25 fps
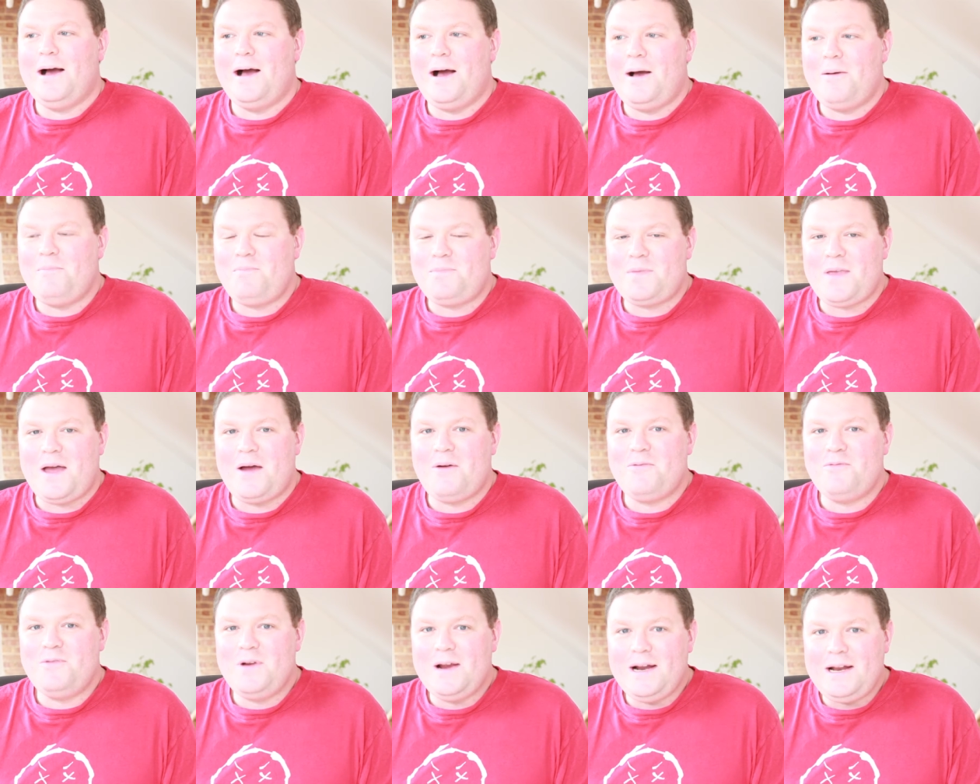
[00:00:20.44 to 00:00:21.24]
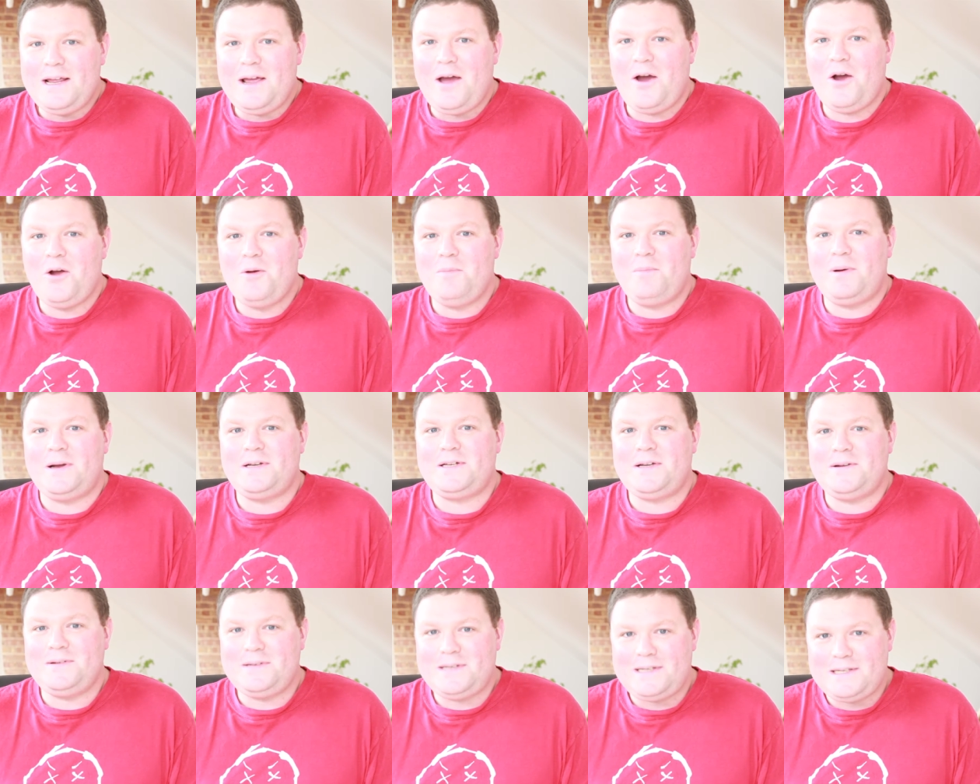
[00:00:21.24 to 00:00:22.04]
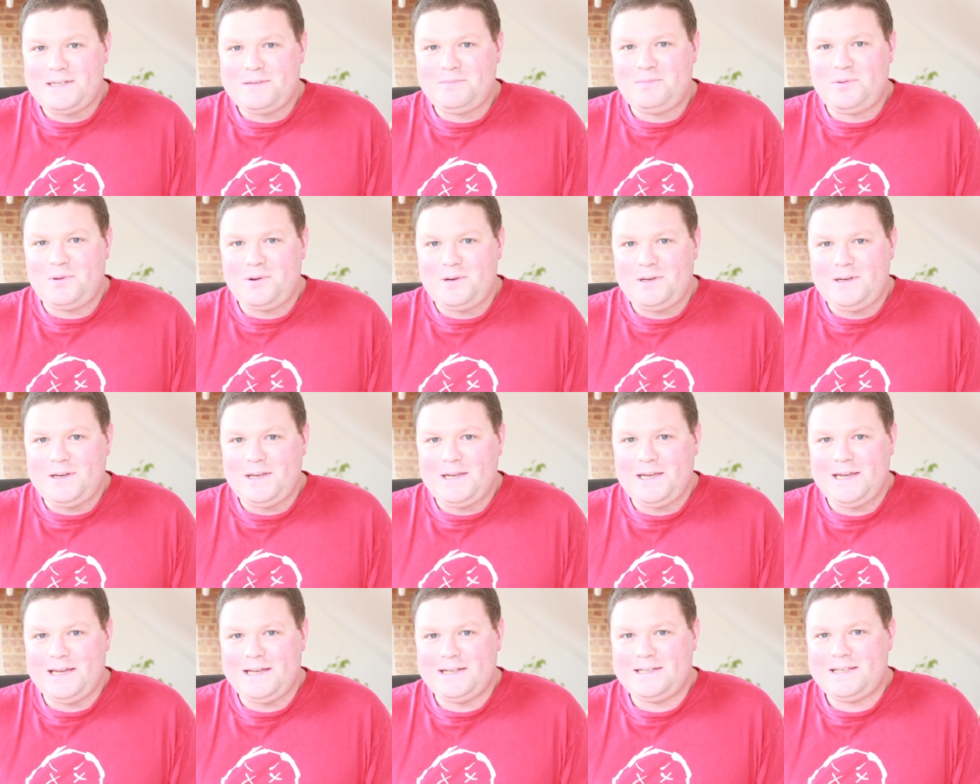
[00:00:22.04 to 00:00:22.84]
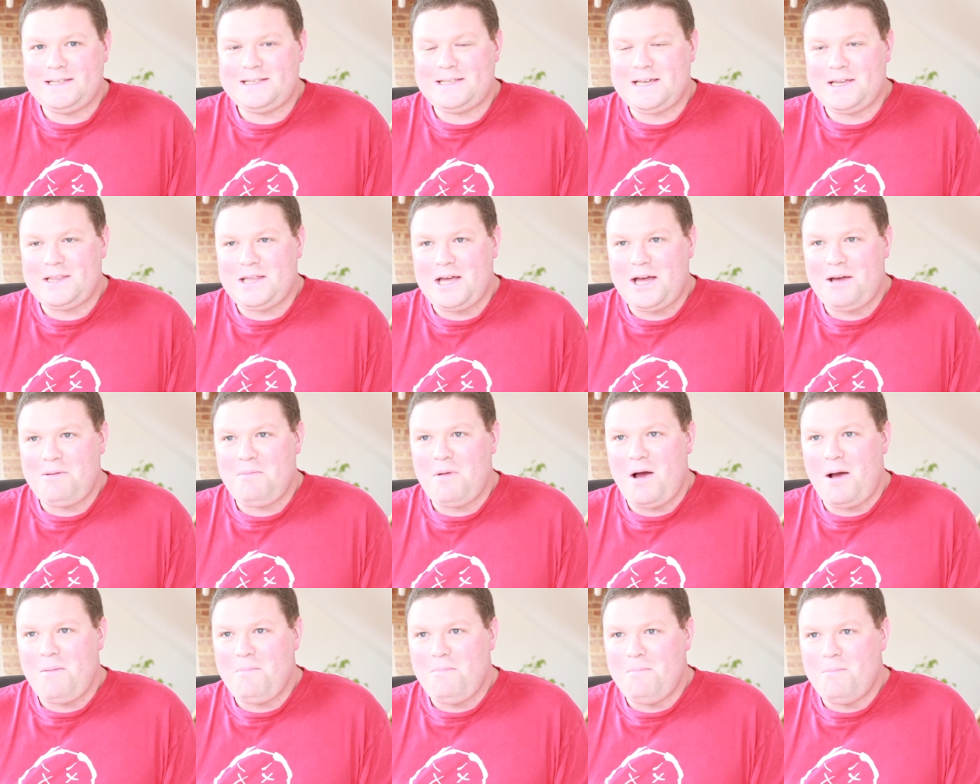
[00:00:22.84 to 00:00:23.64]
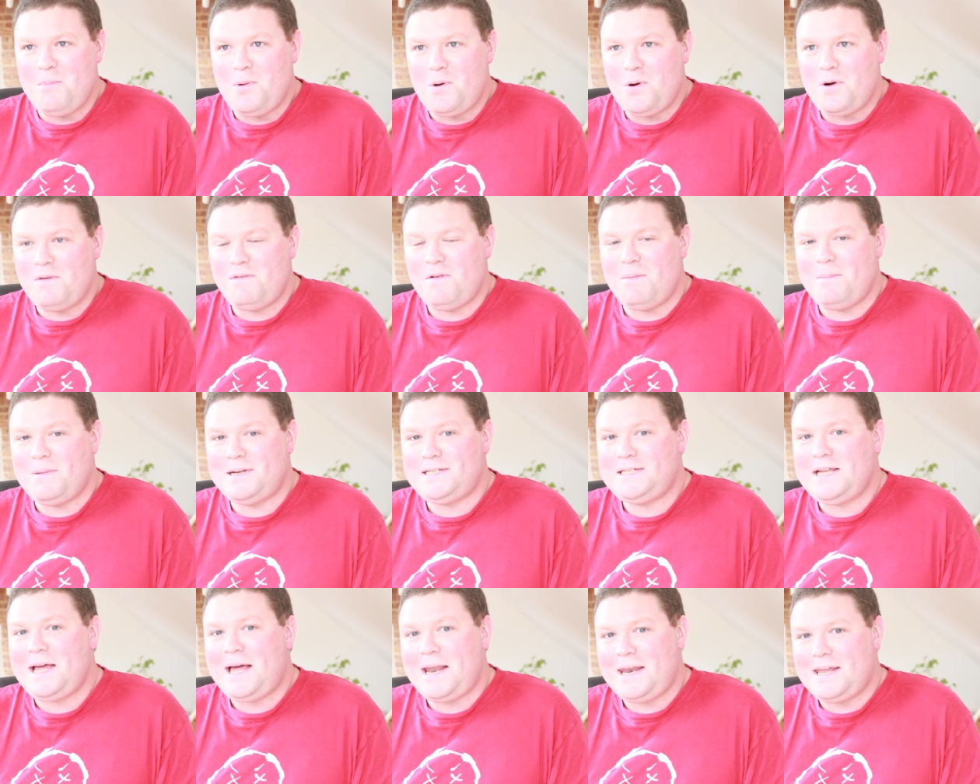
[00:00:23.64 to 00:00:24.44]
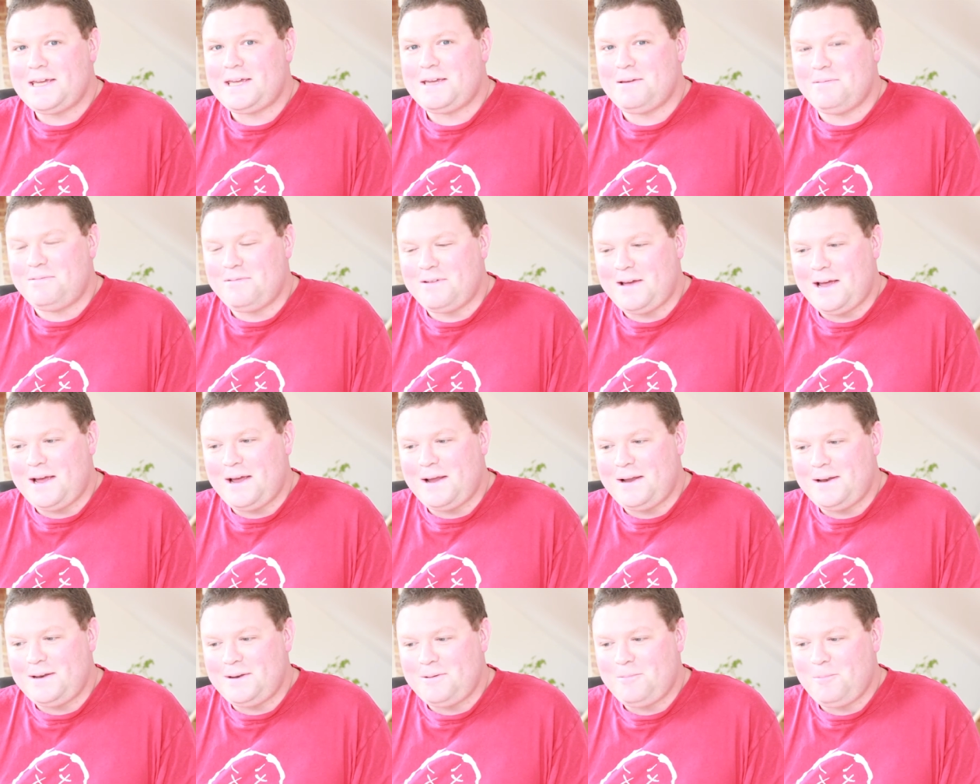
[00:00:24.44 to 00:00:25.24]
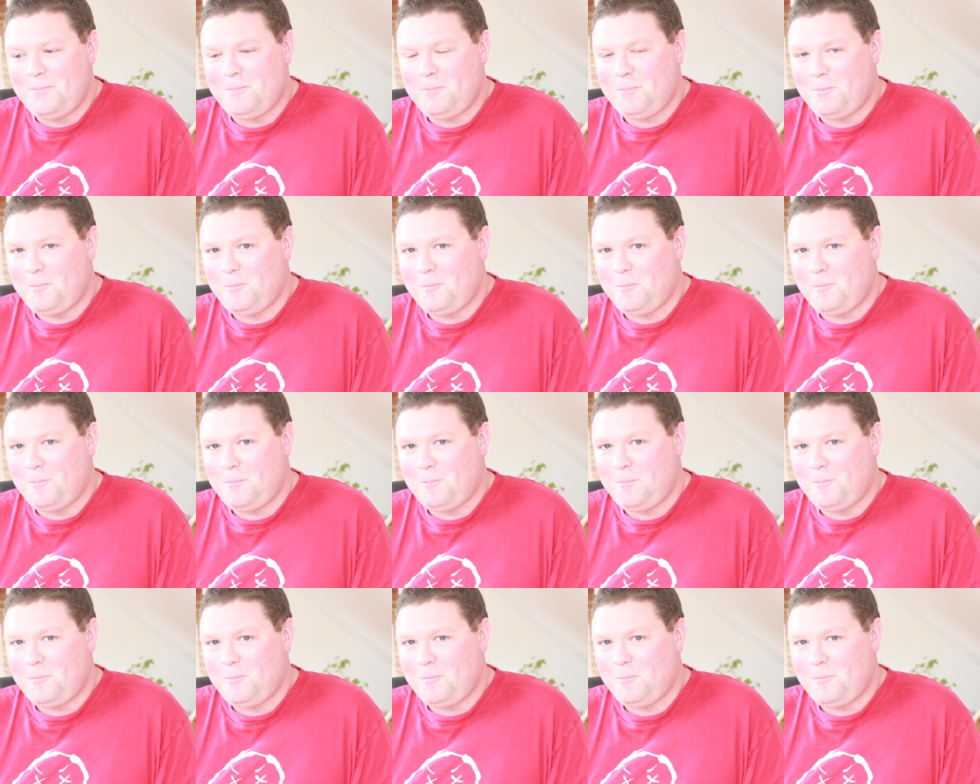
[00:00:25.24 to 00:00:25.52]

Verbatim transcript: I really hope I don't disappoint you here to say that I'm more of a Metallica fan.